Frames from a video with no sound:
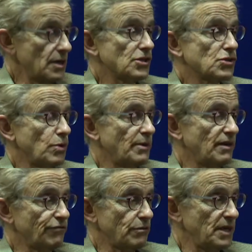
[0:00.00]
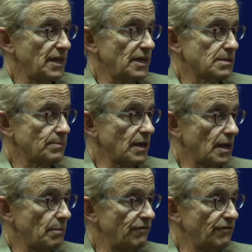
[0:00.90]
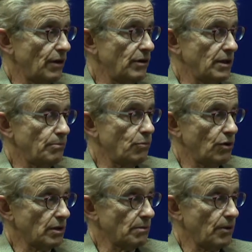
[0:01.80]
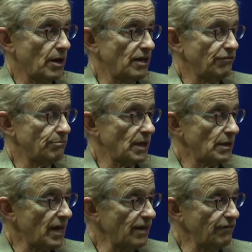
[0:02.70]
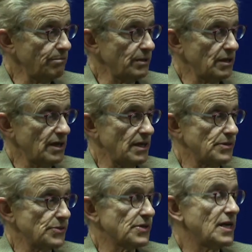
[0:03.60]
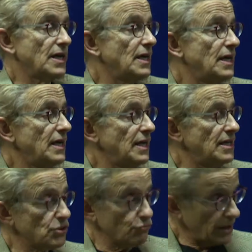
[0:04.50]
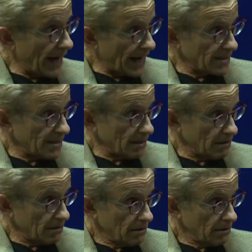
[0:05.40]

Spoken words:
Swimming for me has become a very important part of my life because it's relaxing.